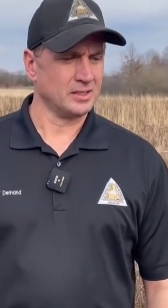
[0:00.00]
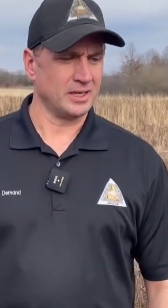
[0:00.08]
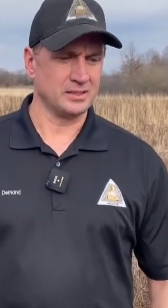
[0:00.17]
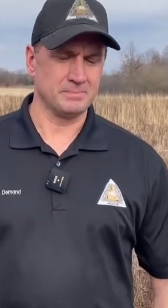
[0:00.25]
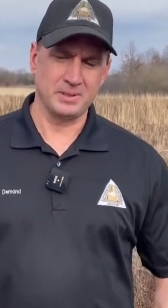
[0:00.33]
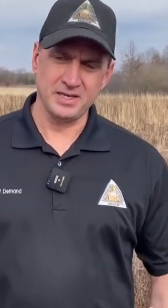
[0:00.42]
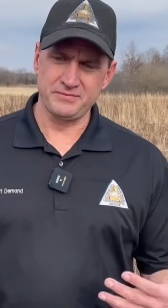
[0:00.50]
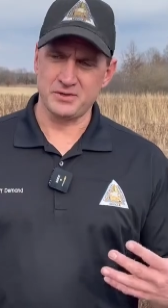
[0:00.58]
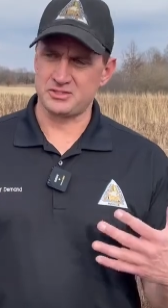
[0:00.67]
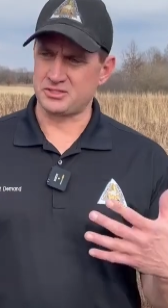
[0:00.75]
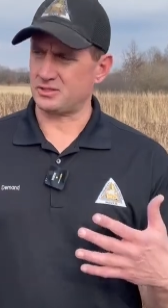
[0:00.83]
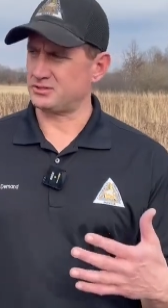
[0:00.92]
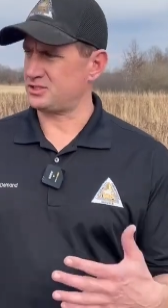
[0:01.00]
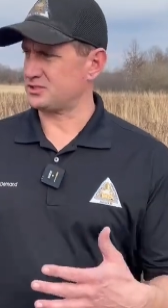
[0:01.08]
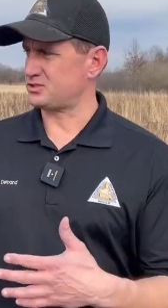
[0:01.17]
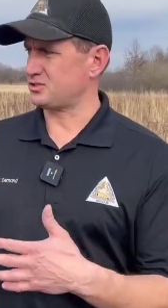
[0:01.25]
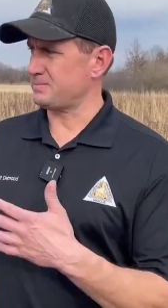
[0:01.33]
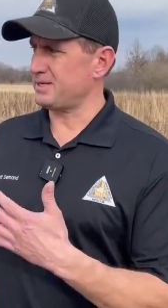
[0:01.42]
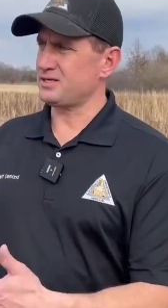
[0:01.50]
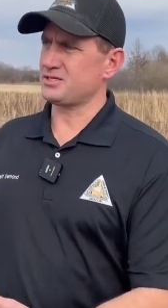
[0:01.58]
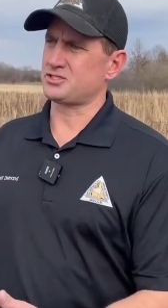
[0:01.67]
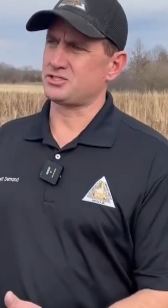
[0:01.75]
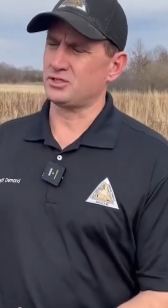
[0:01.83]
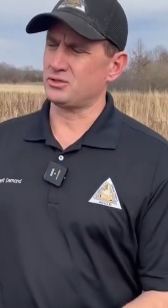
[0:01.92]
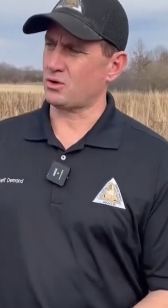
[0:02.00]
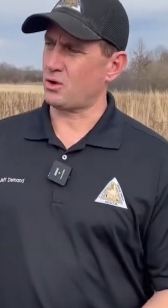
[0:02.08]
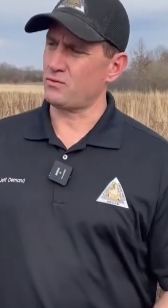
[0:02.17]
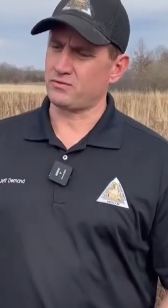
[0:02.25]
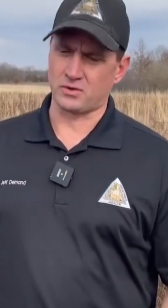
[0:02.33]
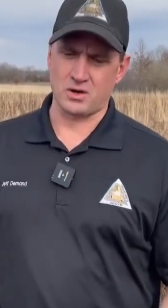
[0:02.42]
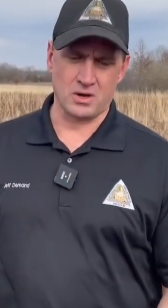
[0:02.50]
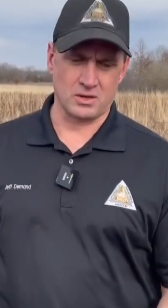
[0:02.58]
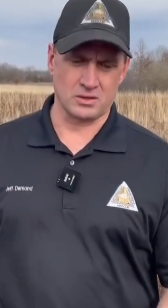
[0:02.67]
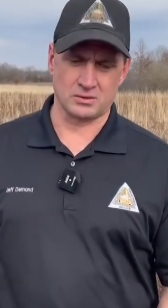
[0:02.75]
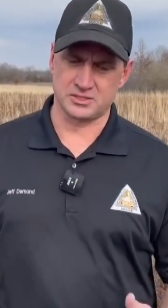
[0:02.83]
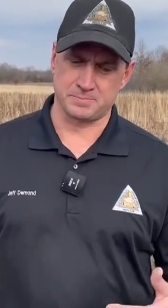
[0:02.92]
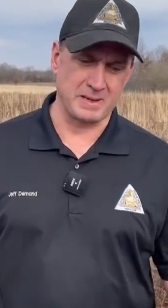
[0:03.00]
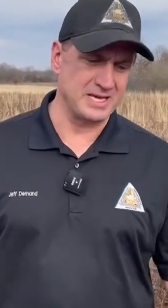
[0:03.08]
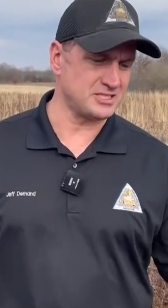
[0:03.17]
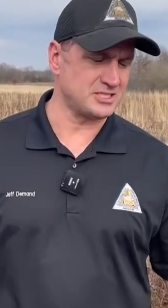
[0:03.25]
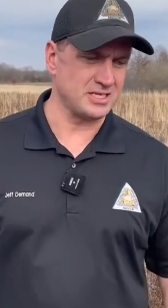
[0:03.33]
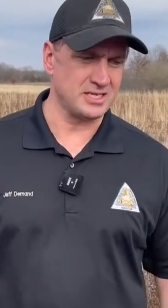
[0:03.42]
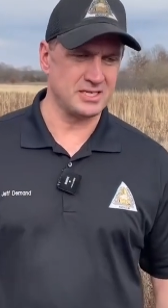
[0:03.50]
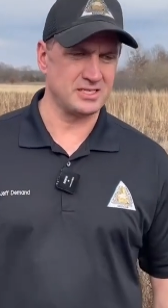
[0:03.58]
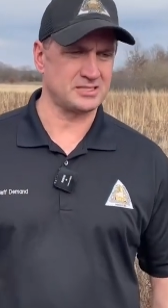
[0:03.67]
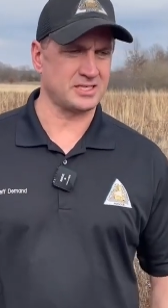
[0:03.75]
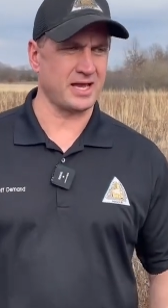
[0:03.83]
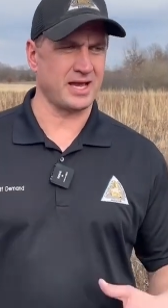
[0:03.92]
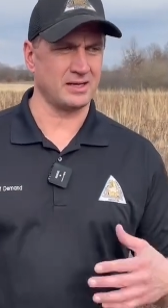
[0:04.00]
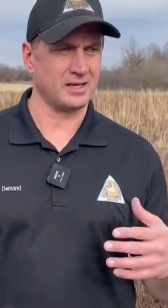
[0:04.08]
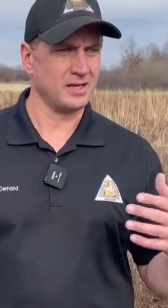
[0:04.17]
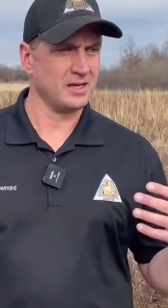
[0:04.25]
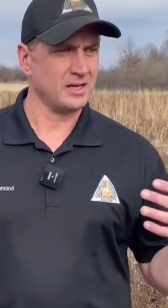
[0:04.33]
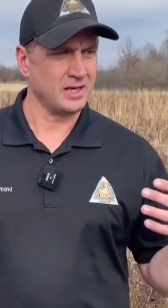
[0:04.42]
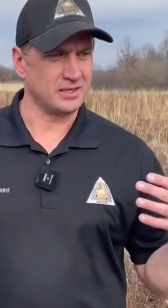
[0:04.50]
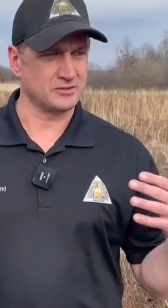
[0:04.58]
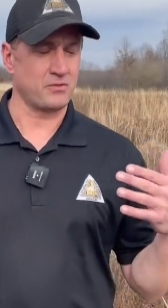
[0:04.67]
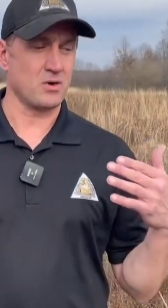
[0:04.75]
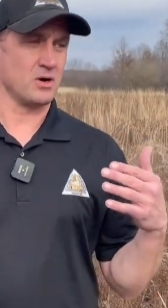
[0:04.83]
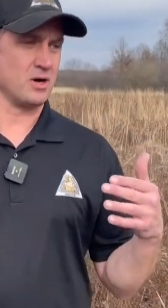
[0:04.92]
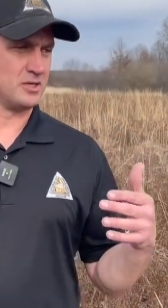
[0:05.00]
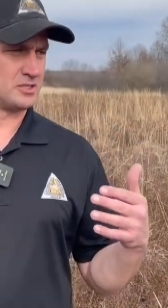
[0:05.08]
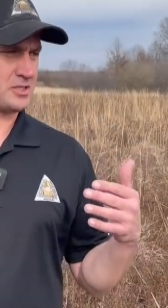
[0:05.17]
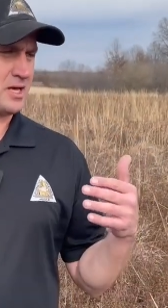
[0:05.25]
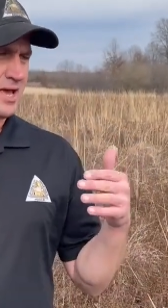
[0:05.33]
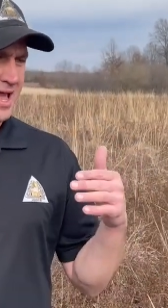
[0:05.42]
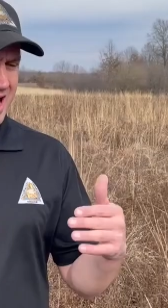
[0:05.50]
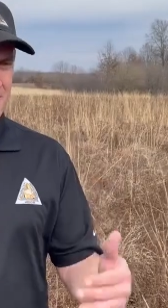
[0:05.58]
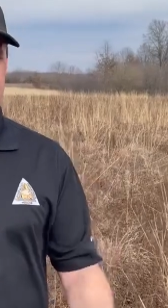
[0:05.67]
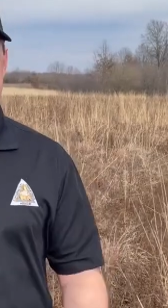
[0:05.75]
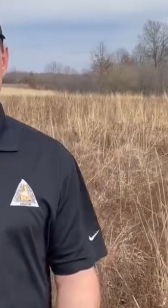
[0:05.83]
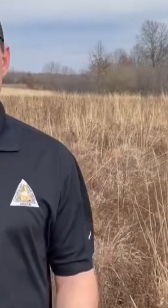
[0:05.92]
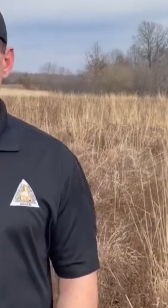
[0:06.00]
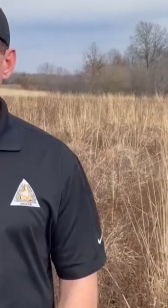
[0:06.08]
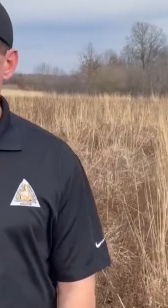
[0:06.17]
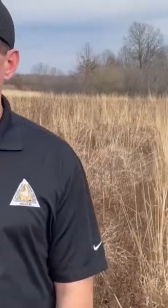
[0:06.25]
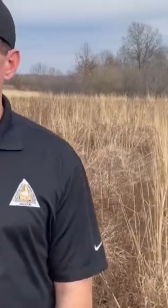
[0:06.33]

And the benefits are just tremendous to overall species and, as far as habitat